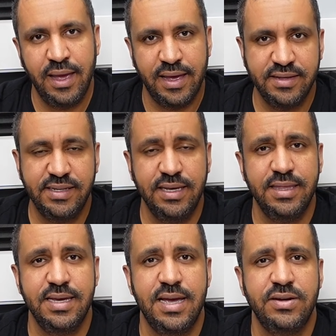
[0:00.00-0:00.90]
And the second
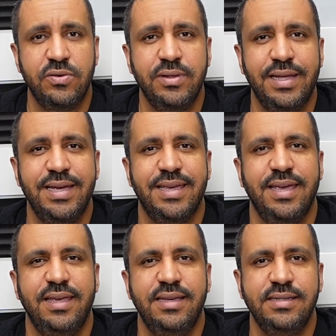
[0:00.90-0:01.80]
thing I don't
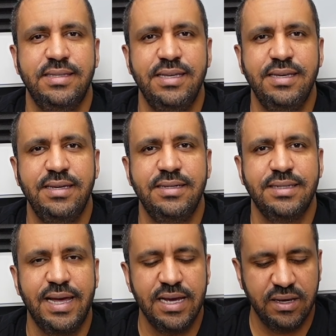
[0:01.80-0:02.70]
like is the
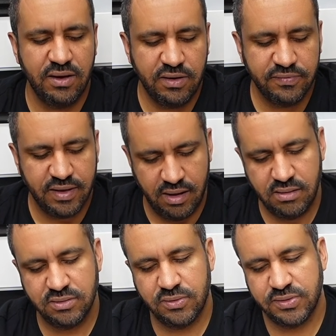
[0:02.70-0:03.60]
lack of
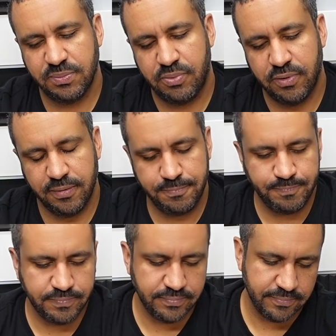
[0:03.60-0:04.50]
console support.
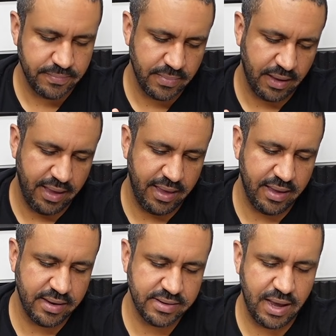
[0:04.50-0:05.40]

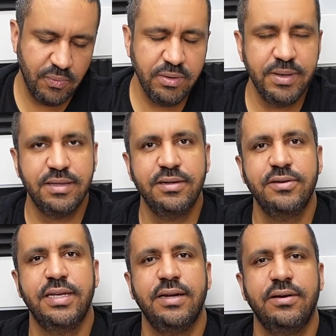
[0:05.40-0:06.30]
And I want to be clear
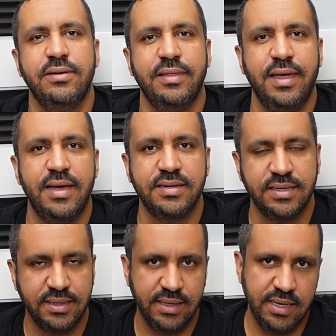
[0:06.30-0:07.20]
here
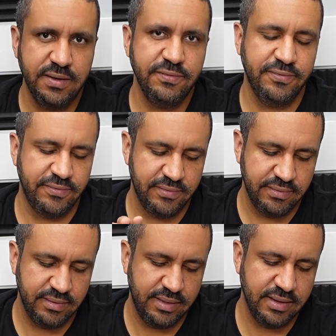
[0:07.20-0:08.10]
that if
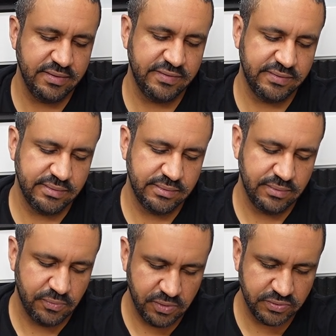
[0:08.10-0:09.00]
this
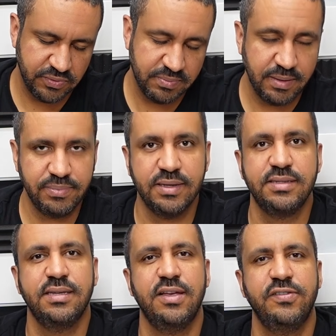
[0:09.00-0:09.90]
worked with my
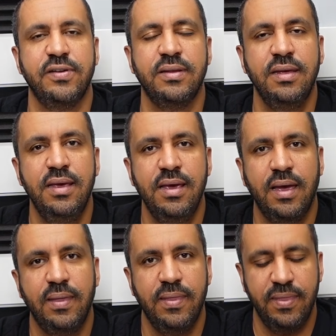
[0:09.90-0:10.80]
PlayStation,
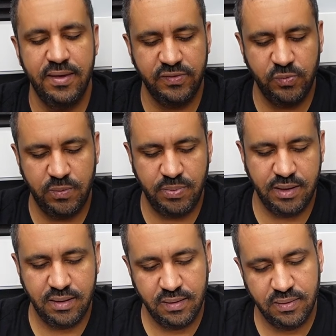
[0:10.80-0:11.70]
this would
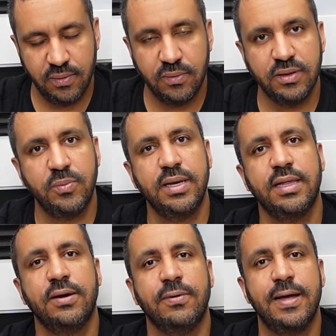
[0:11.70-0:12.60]
be the only wheel
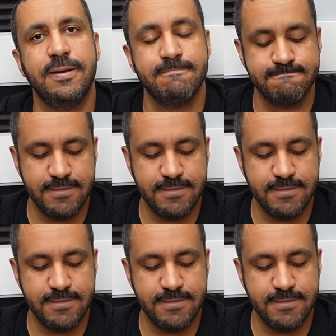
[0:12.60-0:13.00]
I run.